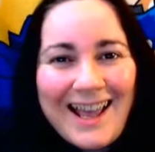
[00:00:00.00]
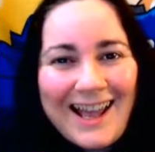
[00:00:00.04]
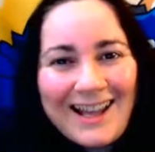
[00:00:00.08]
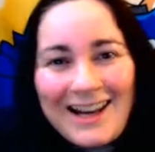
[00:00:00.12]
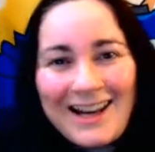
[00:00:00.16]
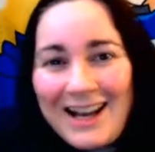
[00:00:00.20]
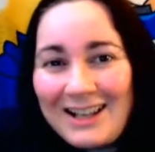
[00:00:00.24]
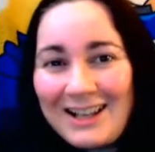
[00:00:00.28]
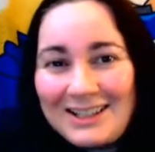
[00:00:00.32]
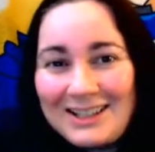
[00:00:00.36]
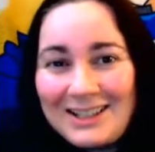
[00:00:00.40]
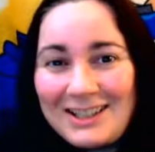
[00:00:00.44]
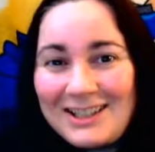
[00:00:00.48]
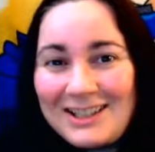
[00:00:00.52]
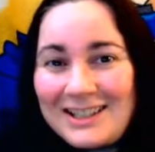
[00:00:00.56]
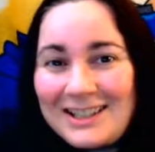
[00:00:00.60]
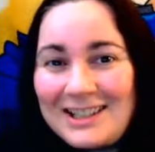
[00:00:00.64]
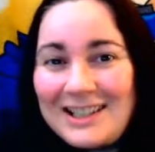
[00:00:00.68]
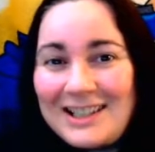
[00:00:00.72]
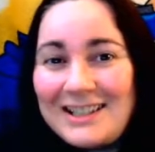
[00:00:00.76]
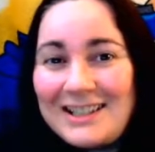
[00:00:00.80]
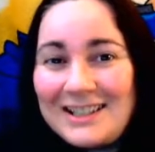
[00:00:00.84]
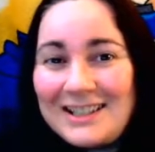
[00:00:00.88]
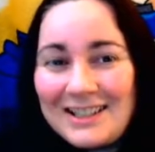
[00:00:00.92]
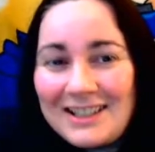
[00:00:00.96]
And I just
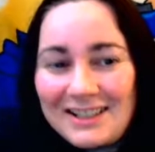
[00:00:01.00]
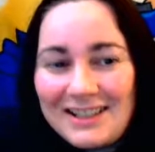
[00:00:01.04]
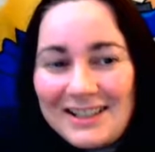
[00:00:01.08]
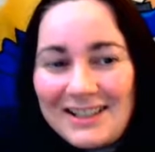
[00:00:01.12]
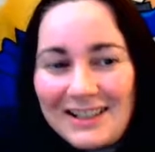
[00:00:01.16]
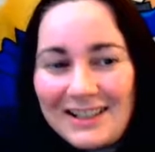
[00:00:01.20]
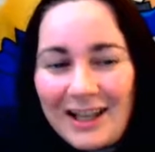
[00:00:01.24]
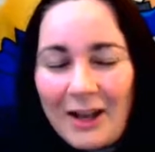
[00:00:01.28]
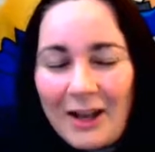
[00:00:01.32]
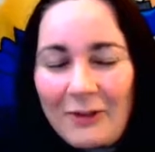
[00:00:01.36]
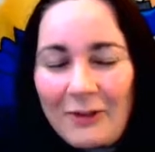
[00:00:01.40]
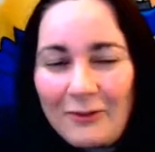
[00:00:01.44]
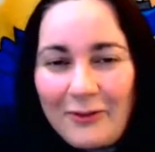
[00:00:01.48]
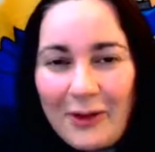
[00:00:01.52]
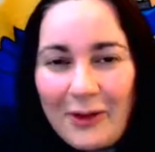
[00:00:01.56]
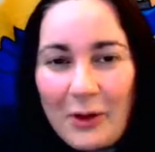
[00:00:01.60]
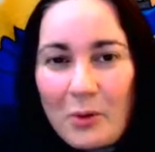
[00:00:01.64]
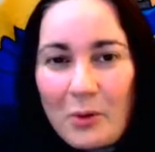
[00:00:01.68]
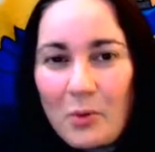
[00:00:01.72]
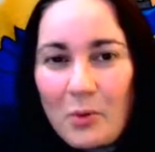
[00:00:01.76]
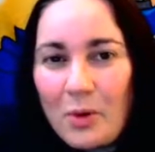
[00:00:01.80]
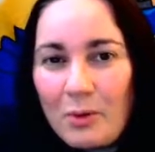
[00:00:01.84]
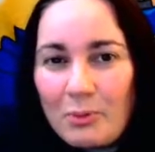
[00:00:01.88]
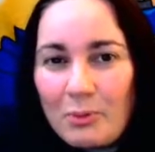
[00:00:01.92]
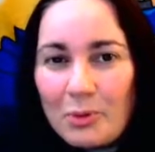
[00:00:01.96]
need to read that
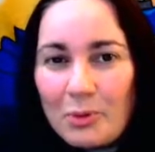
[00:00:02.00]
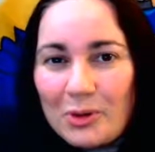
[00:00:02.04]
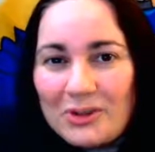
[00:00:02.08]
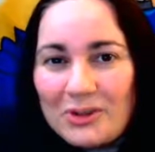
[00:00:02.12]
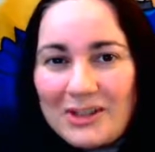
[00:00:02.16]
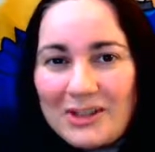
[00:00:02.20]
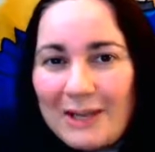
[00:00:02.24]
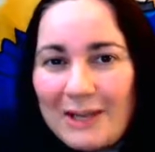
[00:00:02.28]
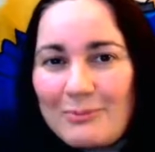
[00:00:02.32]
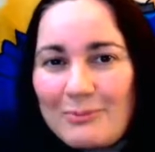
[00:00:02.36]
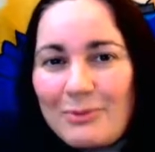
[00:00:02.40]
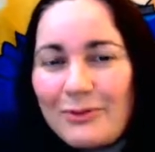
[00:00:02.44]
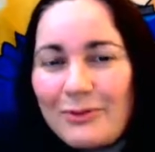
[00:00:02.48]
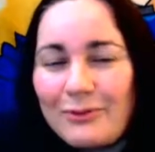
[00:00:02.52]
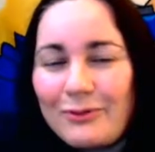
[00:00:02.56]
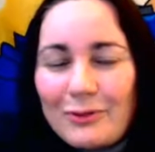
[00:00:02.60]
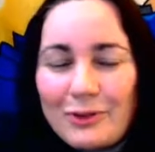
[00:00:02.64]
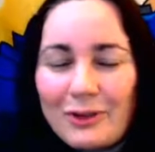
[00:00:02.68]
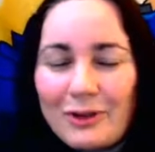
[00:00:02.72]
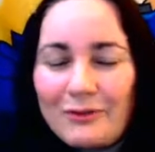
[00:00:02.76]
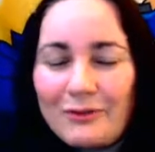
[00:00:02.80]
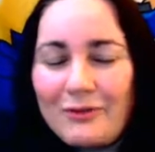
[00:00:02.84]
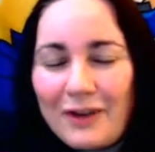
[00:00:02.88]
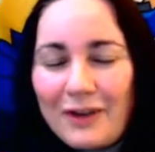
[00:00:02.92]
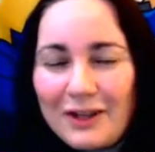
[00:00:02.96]
file one more time
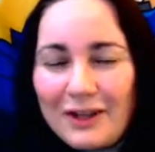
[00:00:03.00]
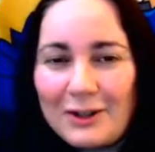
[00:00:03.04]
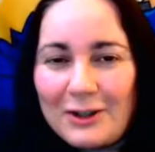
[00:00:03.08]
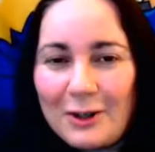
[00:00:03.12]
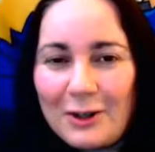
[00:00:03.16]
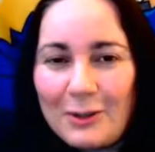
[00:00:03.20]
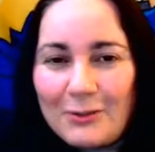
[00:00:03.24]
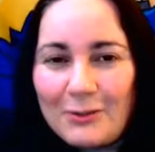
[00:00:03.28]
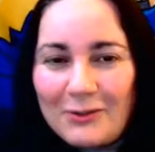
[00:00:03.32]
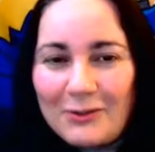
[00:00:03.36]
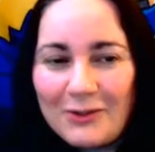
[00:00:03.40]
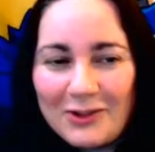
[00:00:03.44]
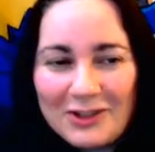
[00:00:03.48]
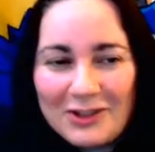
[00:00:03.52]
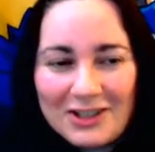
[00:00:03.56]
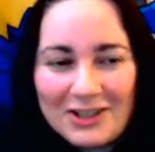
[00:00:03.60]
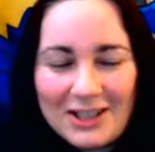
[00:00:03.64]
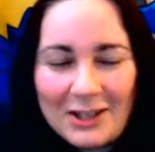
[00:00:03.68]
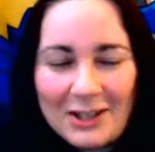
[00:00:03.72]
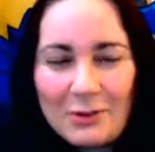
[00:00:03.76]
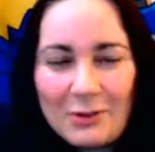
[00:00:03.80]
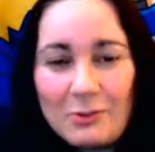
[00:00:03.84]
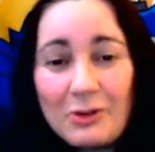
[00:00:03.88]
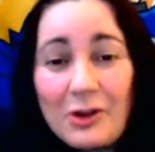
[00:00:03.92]
before I fire it up for sale.